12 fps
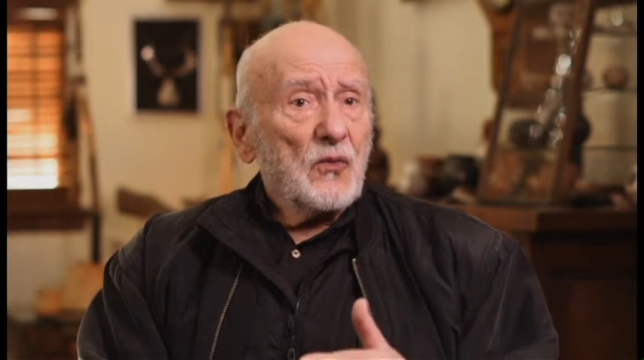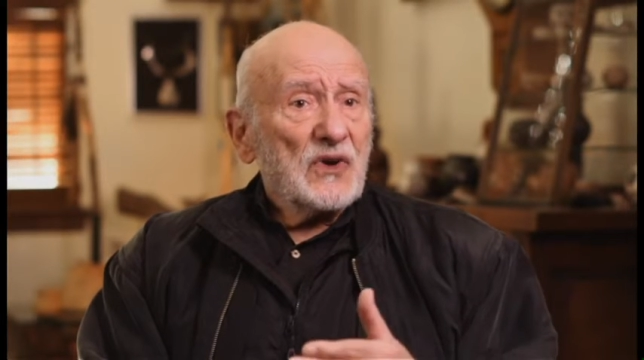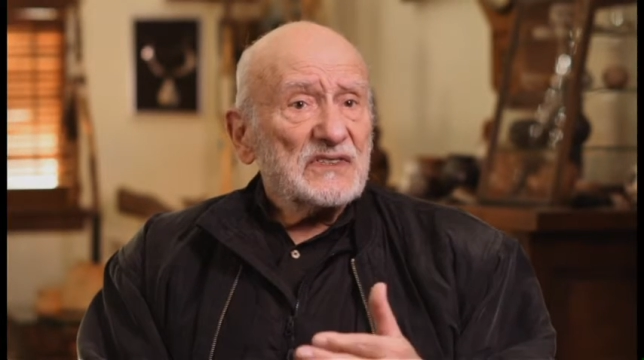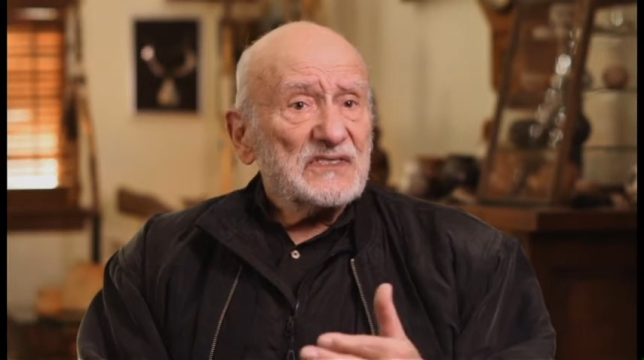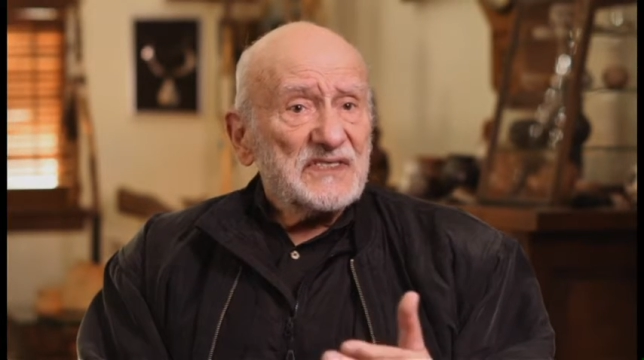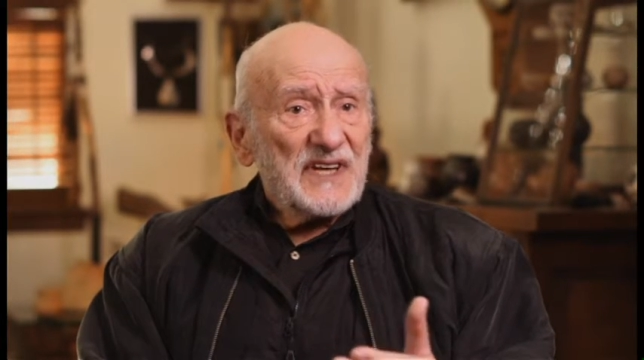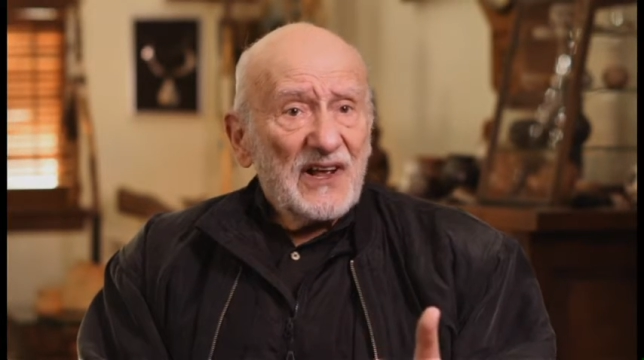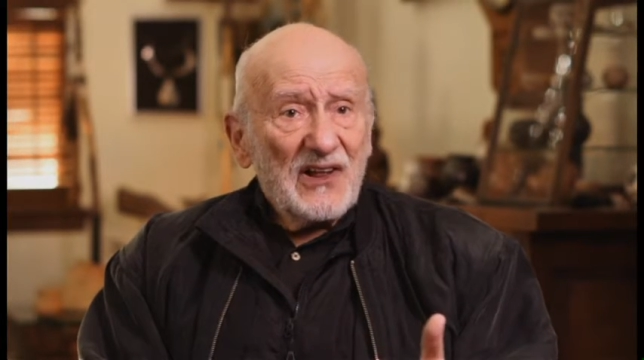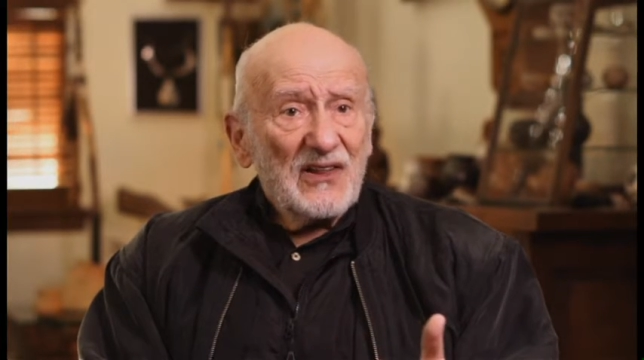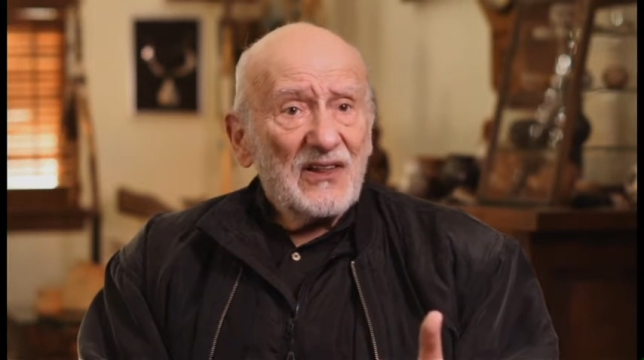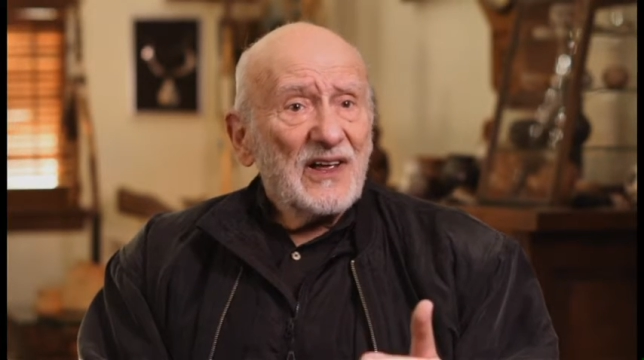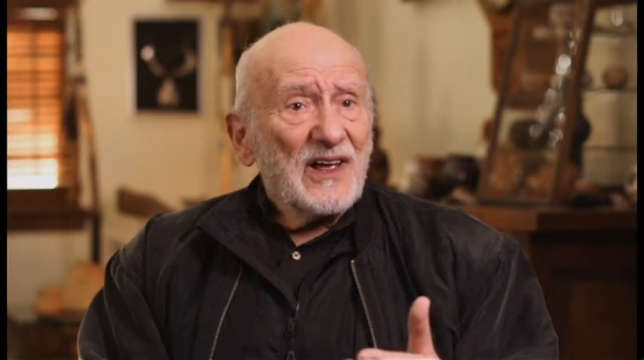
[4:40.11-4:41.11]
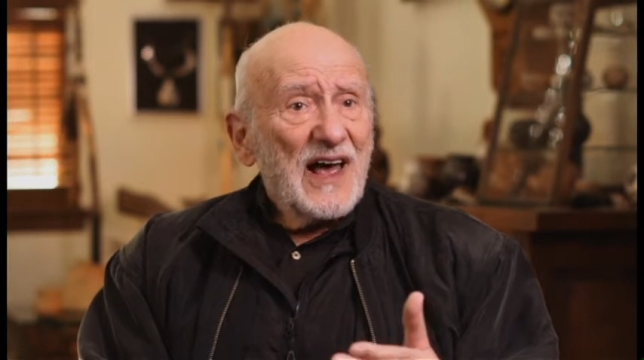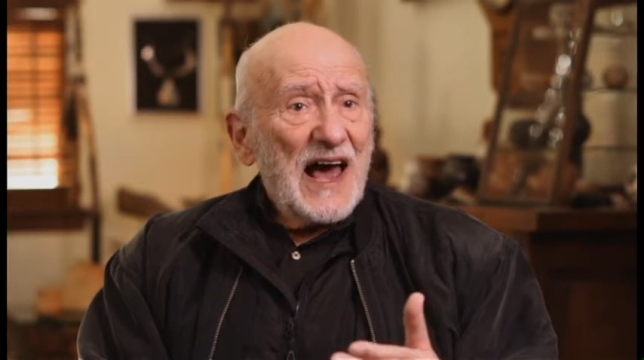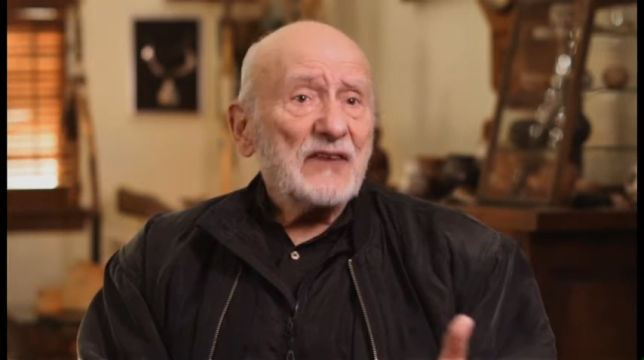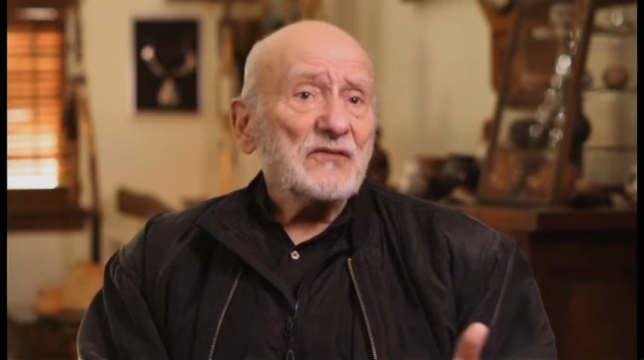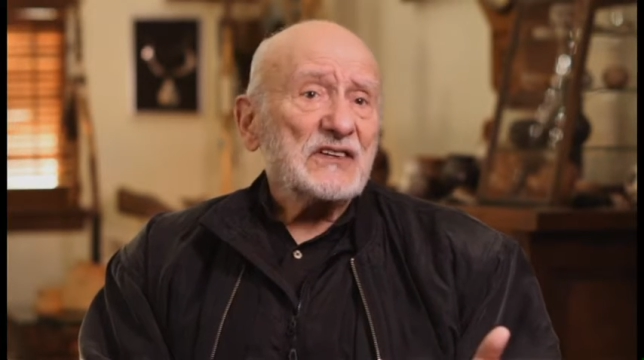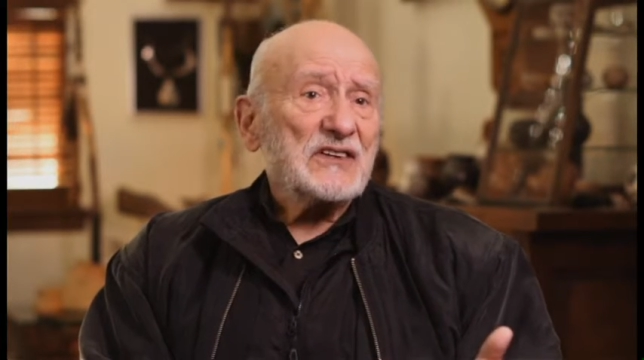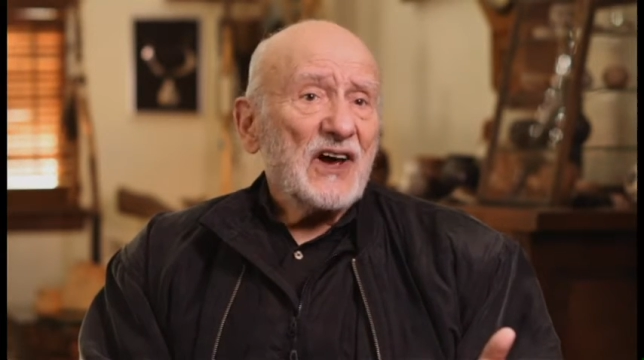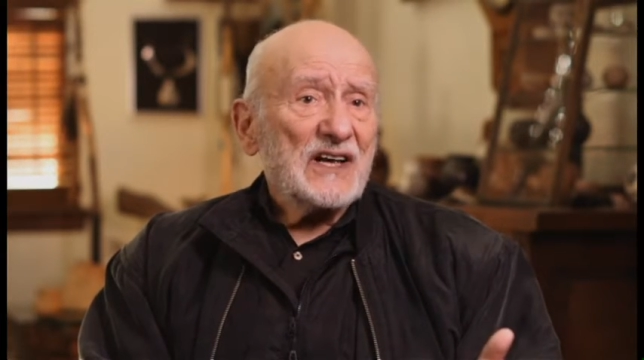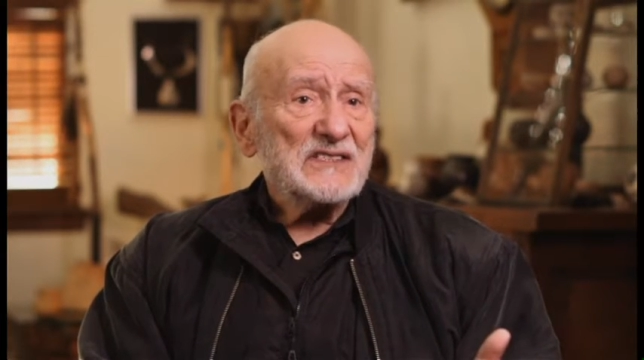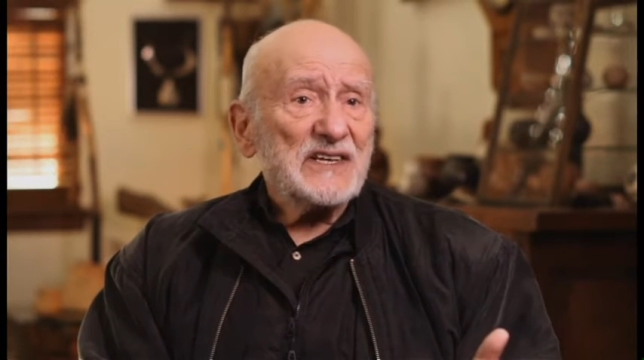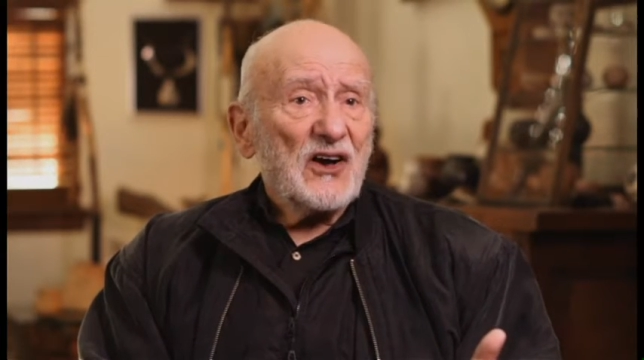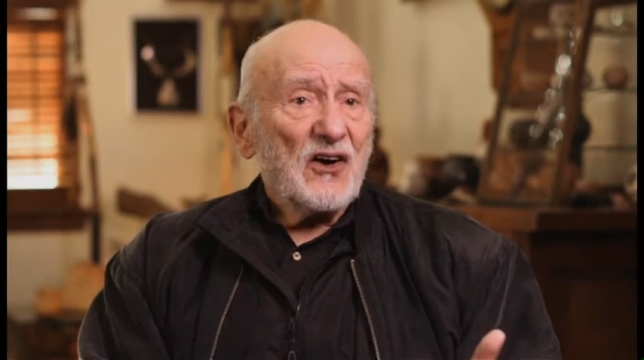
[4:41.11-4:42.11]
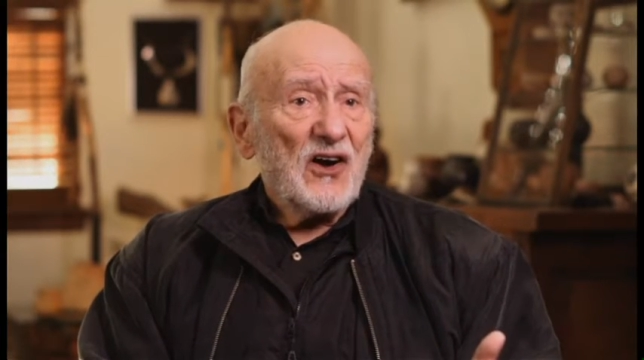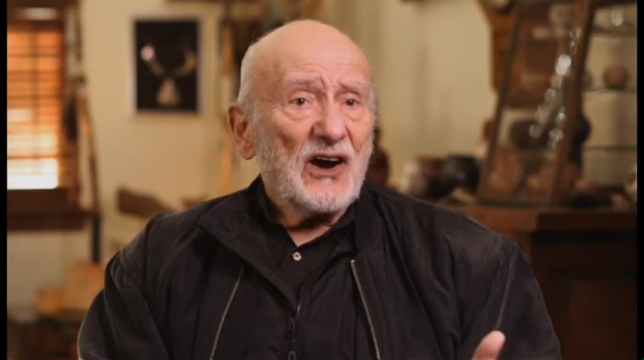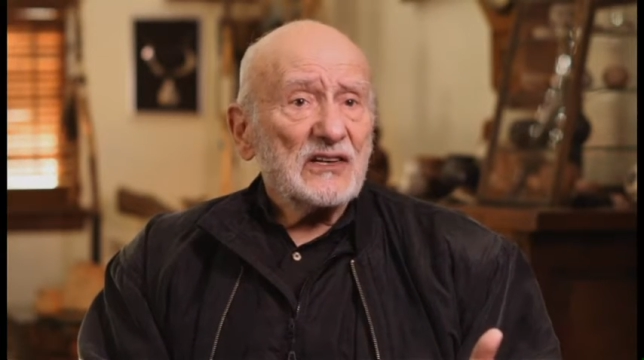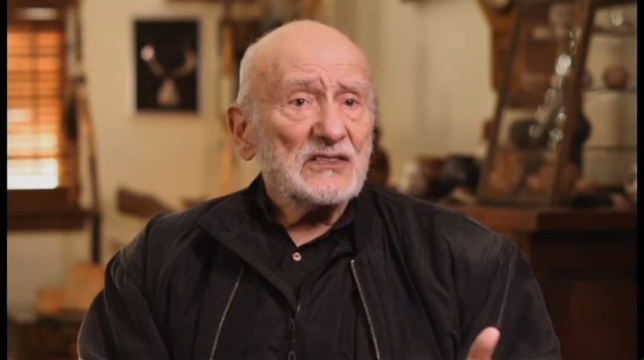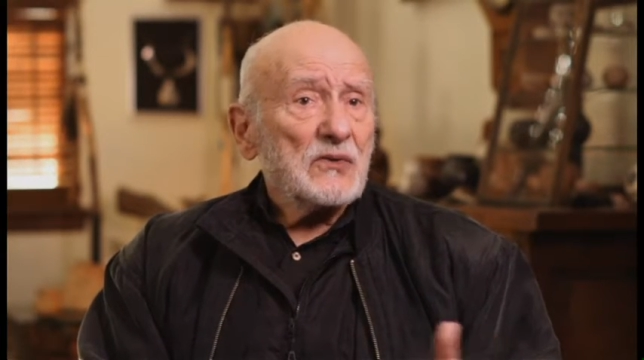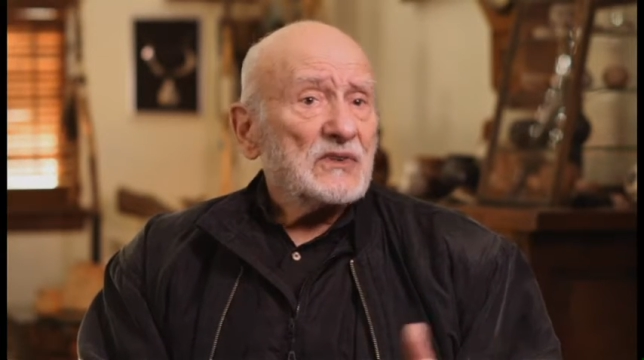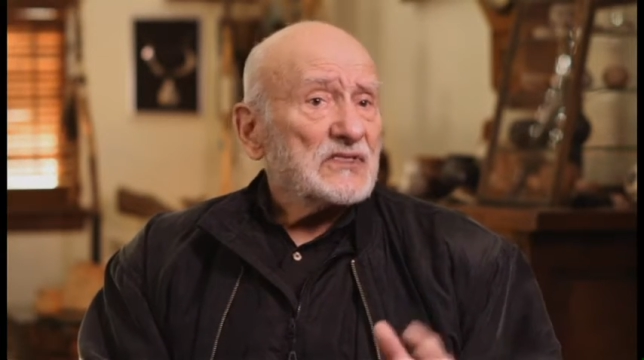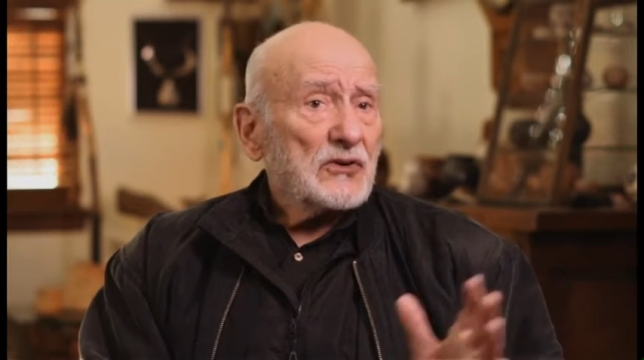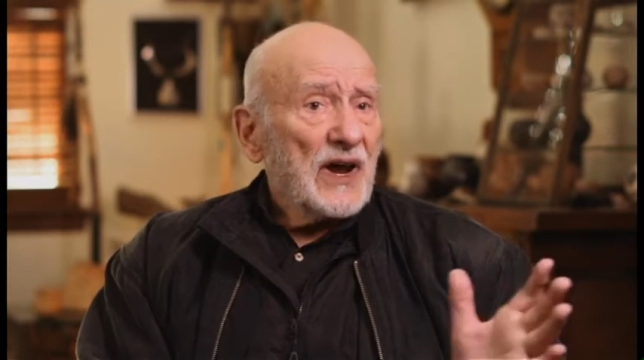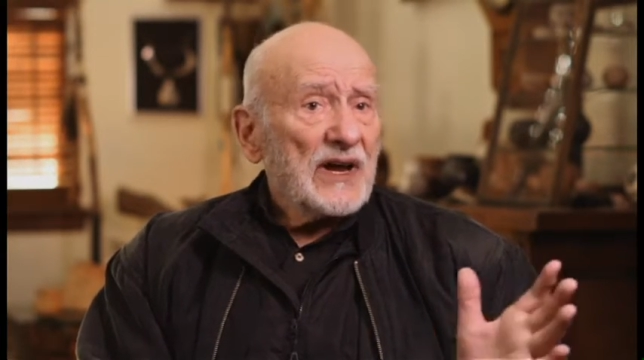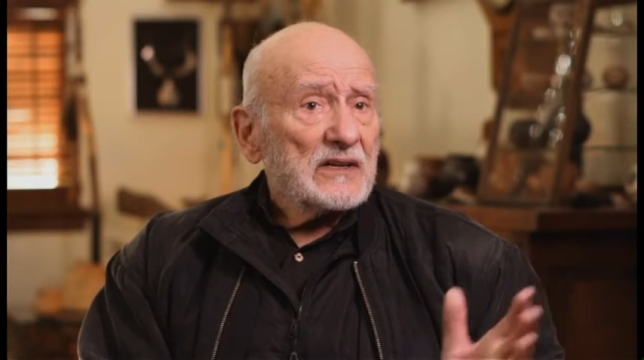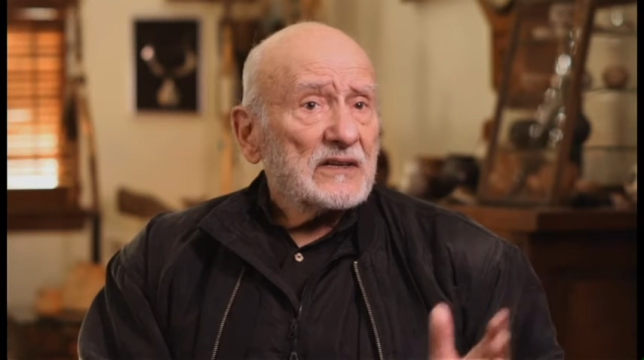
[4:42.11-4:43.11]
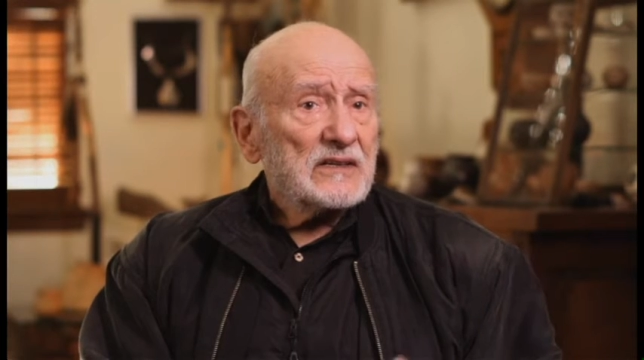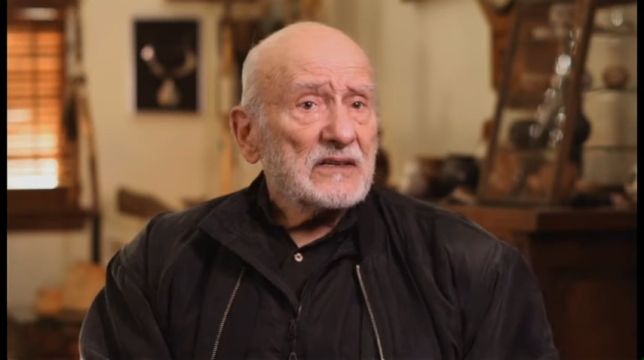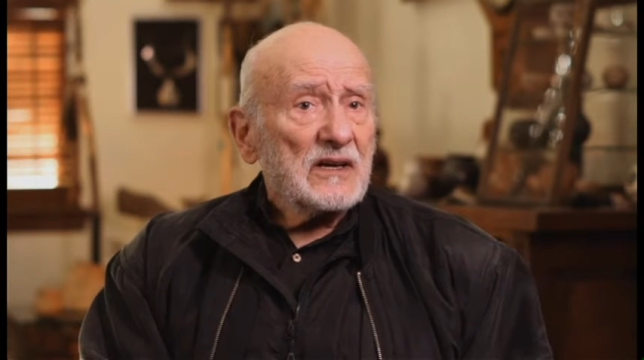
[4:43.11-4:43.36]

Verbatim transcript: would sell advertising art. So it was a great